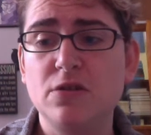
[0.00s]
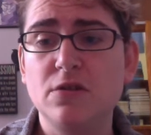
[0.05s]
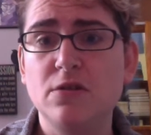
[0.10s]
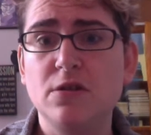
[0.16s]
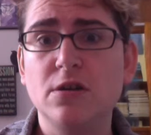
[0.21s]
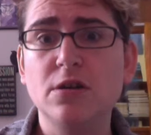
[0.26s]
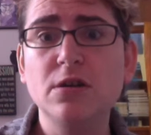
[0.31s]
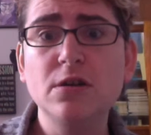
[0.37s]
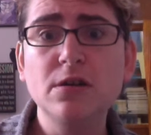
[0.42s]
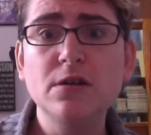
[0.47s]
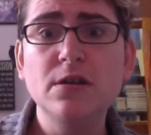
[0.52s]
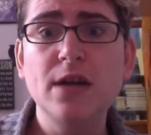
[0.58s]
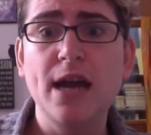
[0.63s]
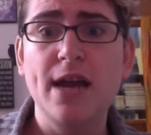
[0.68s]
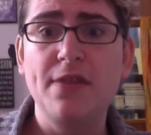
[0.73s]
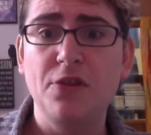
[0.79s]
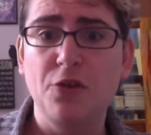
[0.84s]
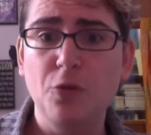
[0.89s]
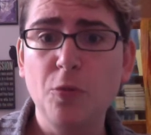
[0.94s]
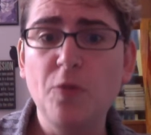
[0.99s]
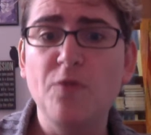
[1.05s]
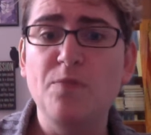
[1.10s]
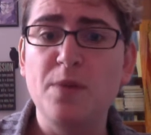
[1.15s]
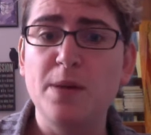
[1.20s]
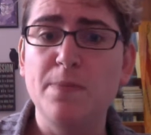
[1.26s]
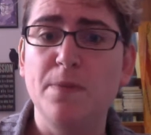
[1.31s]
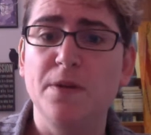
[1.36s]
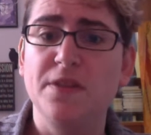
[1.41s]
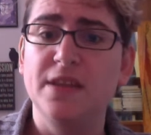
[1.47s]
her and the group of
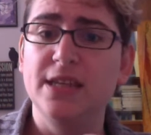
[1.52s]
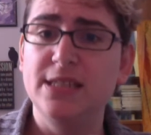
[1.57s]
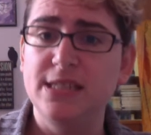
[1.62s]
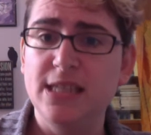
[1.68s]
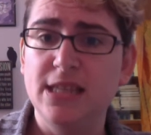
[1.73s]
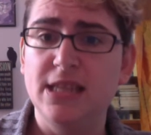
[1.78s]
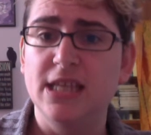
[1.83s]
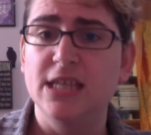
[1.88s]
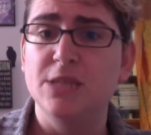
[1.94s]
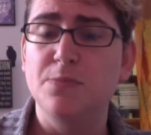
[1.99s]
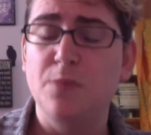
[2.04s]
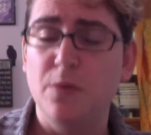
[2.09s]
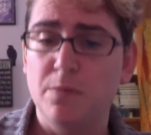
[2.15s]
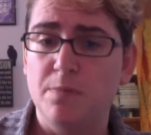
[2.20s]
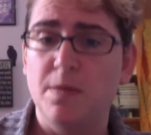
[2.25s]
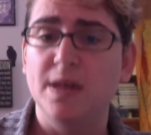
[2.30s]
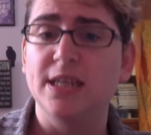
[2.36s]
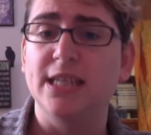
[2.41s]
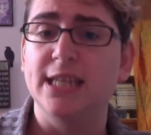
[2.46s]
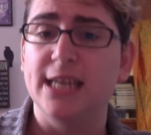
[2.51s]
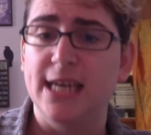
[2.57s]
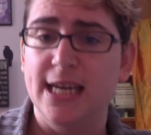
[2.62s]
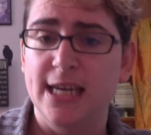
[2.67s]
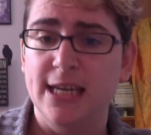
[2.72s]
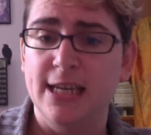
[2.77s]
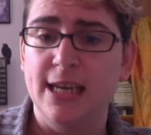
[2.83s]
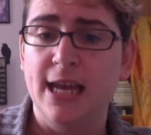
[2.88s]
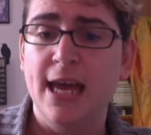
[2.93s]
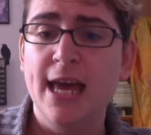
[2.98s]
people that did this put money
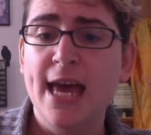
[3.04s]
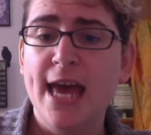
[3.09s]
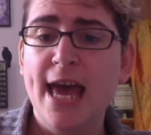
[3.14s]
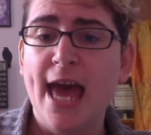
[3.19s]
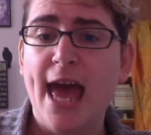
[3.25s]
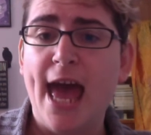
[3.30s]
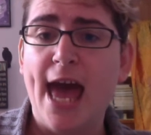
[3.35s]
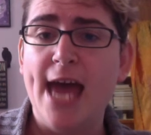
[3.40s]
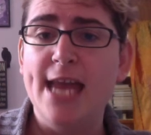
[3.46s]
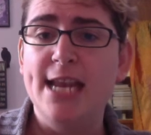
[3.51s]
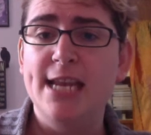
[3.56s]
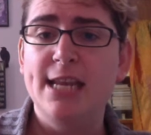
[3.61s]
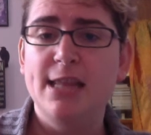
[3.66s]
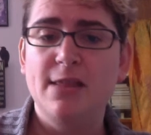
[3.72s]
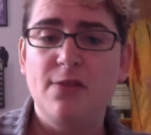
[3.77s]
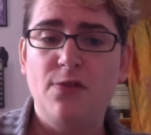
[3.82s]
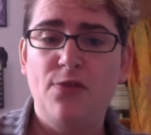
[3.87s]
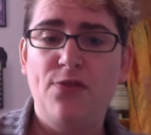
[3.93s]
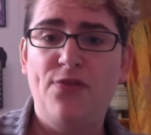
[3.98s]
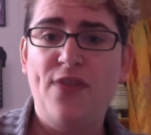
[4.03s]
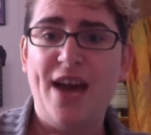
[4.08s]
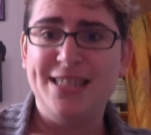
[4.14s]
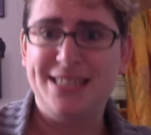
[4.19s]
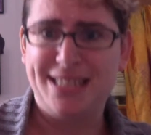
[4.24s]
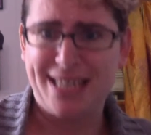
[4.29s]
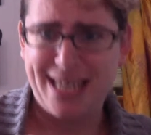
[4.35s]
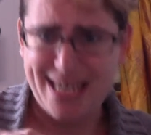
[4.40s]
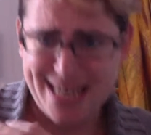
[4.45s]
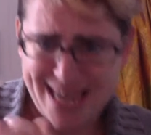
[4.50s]
in, and
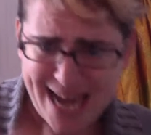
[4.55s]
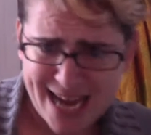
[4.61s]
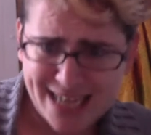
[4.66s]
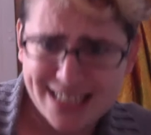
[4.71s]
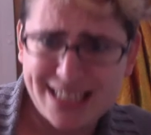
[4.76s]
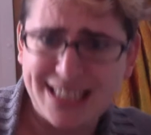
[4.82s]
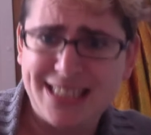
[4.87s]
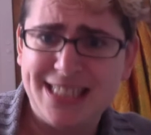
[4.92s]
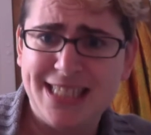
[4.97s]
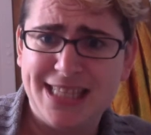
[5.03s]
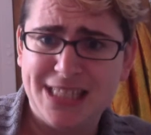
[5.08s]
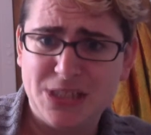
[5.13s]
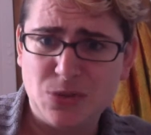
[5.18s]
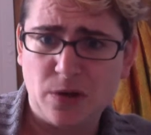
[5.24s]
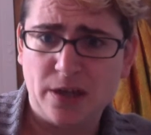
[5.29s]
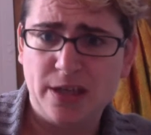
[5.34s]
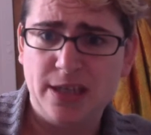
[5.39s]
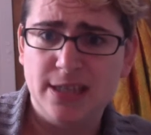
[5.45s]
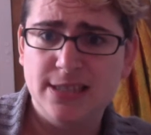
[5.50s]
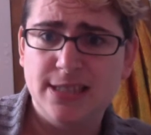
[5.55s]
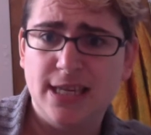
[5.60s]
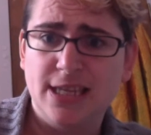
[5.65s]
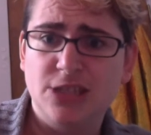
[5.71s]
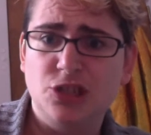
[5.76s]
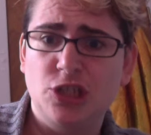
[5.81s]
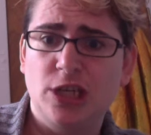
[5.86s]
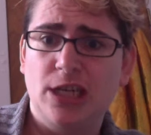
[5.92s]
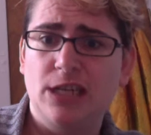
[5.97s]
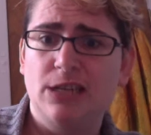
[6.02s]
that's connected to this
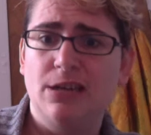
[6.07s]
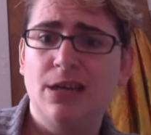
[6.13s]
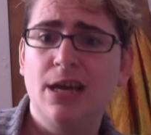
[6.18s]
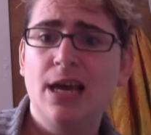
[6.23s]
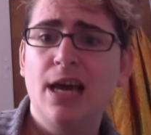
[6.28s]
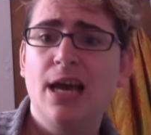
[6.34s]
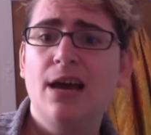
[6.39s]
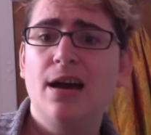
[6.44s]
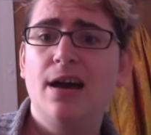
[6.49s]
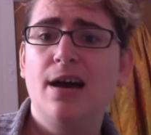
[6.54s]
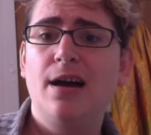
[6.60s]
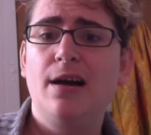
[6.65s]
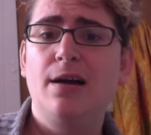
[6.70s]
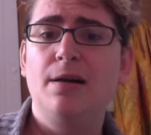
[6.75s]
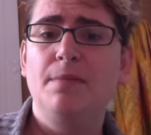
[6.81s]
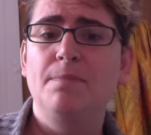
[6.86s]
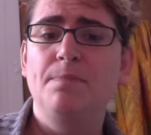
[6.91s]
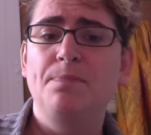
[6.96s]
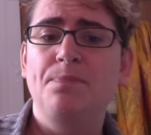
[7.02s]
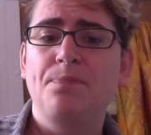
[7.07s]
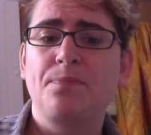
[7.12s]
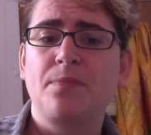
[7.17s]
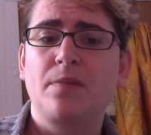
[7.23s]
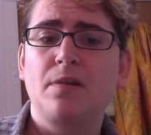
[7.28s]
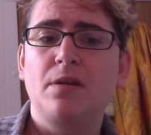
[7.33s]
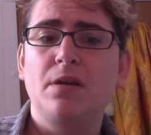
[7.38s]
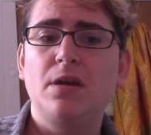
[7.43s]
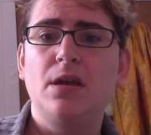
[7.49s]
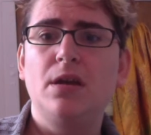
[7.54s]
organization
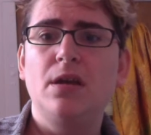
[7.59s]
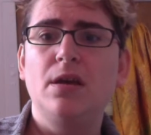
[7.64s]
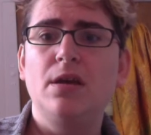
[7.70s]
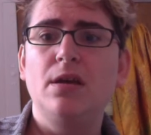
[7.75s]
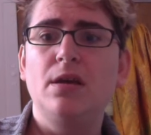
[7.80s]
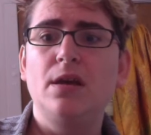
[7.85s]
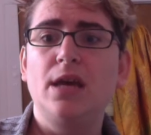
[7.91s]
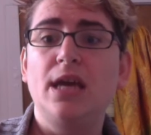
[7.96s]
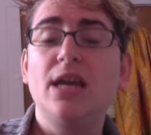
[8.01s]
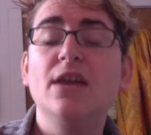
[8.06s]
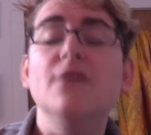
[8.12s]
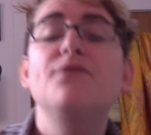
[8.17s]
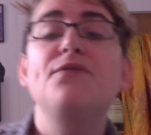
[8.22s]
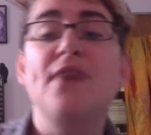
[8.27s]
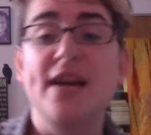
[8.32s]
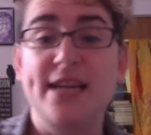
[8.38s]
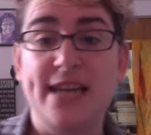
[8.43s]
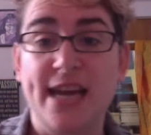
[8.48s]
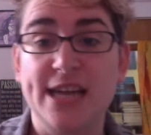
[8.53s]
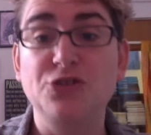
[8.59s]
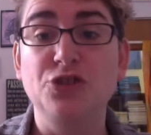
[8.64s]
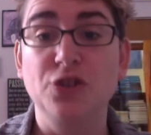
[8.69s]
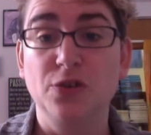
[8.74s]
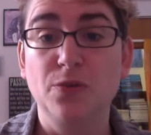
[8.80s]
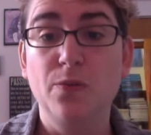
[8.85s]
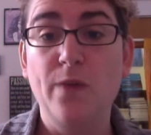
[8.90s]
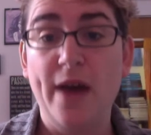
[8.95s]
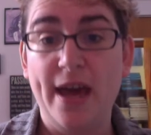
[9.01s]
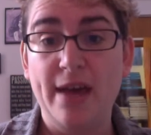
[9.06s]
in a
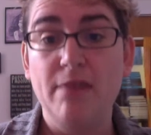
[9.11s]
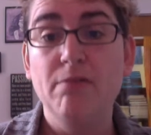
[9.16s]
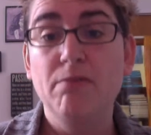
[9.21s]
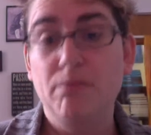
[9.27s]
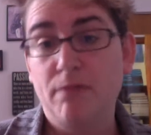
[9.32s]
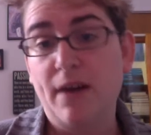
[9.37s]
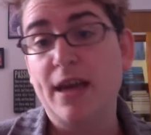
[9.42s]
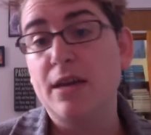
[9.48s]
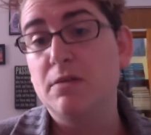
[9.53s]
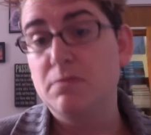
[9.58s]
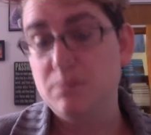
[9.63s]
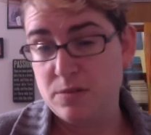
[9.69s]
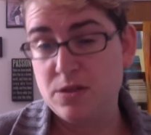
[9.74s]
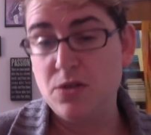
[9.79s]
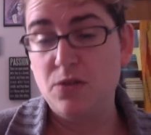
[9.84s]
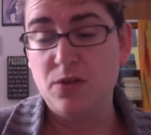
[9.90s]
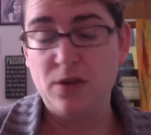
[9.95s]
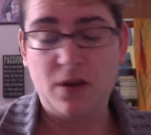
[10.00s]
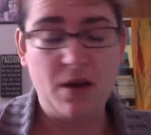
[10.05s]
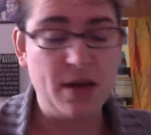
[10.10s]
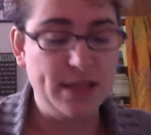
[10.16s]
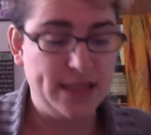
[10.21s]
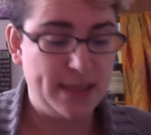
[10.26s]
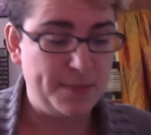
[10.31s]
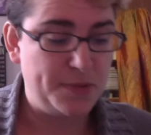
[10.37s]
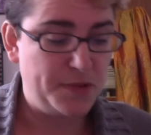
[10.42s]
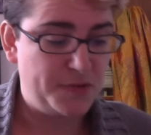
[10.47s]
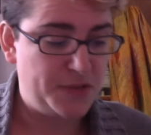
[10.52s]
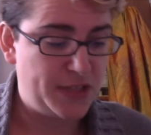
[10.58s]
financial way, right? So the
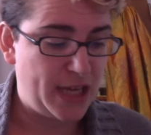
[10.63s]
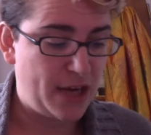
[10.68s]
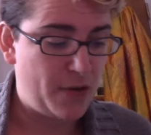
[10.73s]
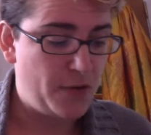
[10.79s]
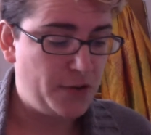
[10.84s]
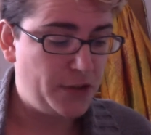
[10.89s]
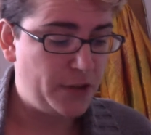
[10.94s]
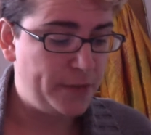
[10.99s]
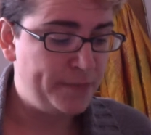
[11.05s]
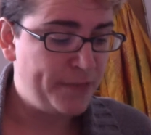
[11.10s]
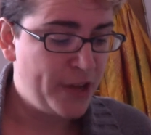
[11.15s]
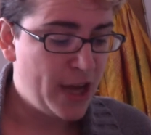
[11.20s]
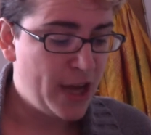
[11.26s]
concept of stakeholder.